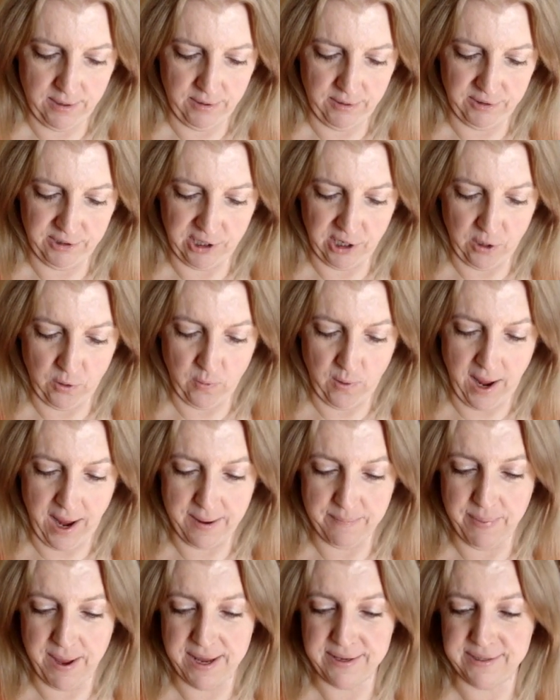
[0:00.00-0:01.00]
So I
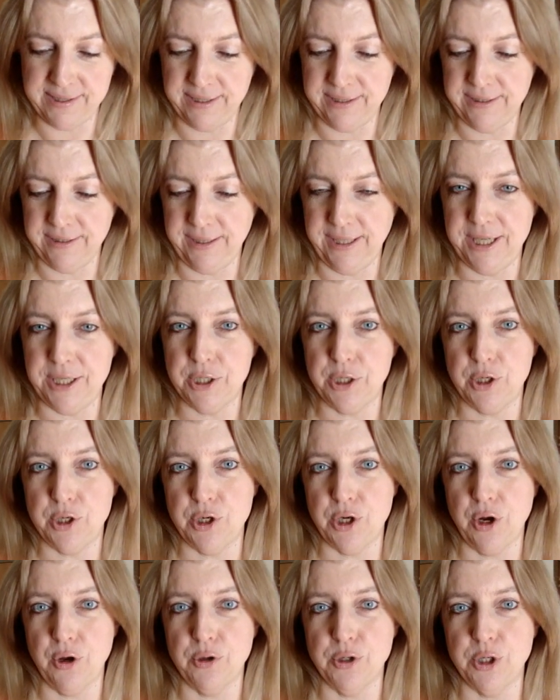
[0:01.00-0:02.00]
basically just
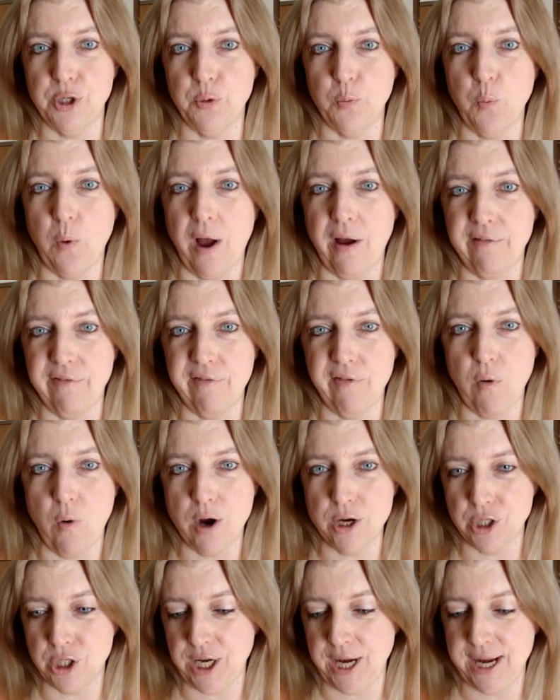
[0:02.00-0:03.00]
showed you what,
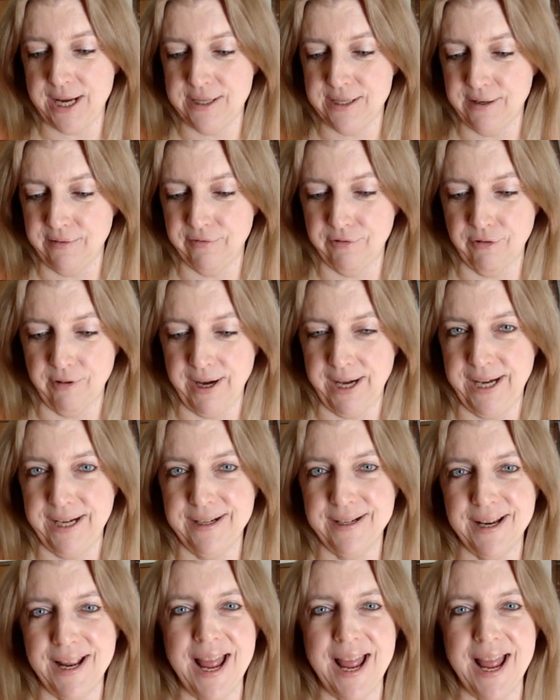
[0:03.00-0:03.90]
four shades of green?